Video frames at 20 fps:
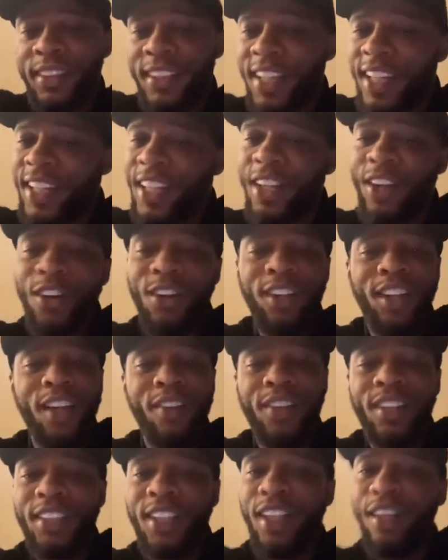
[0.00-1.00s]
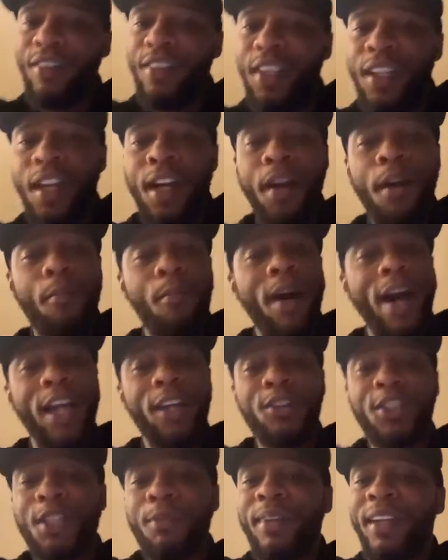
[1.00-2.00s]
They in there all lovey-dovey.
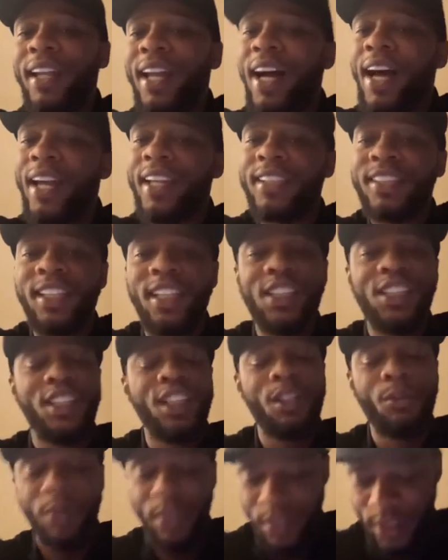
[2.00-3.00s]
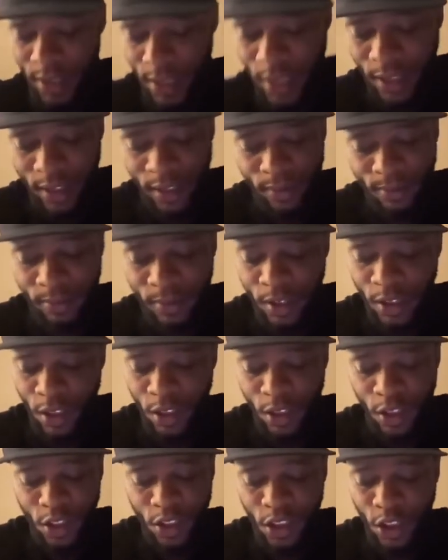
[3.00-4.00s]
Mind you, she been lying, saying she ain't with the nigga.
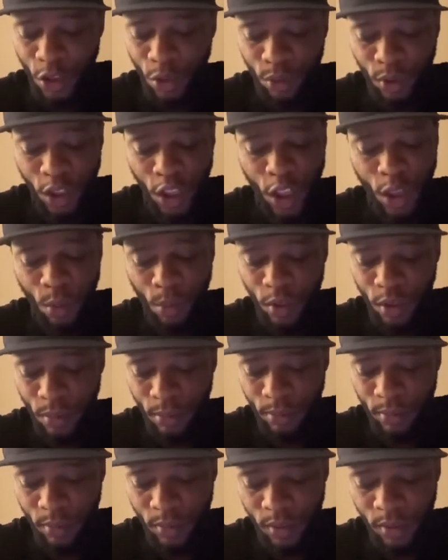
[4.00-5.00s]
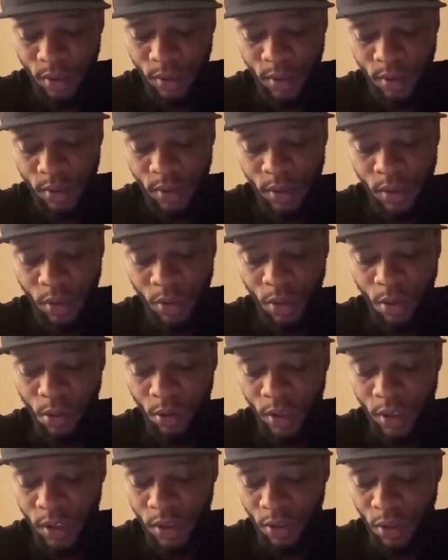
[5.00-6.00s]
She don't deal with him.
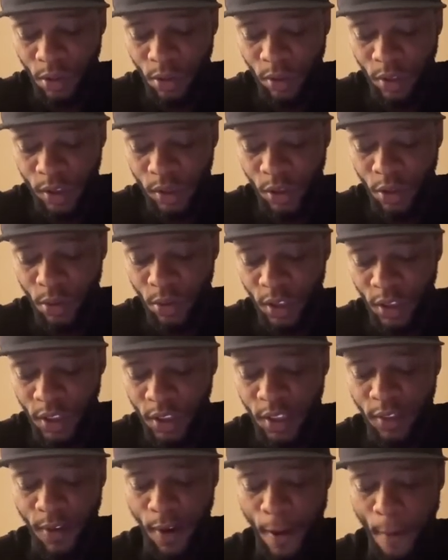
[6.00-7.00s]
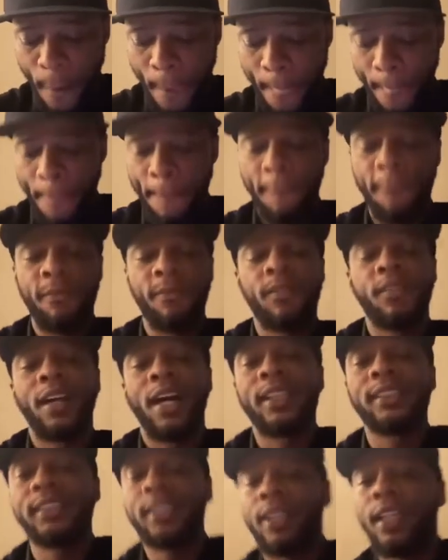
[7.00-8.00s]
All this corny shit, right?
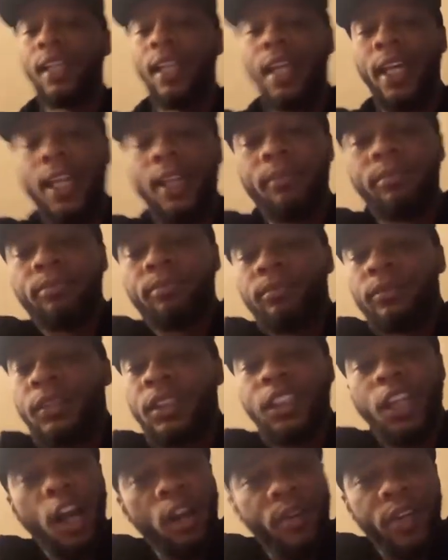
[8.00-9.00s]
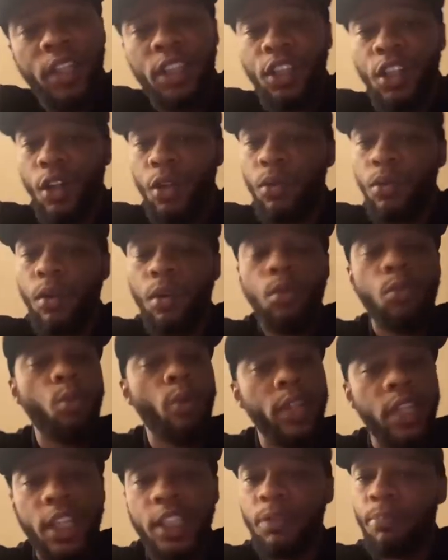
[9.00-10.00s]
I see the lane. Y'all already know.
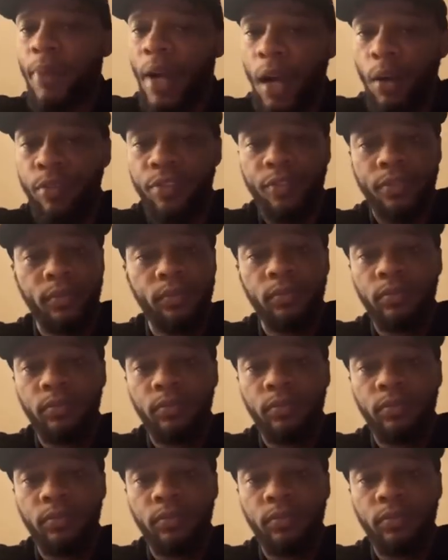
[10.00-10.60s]
Went in his mouth.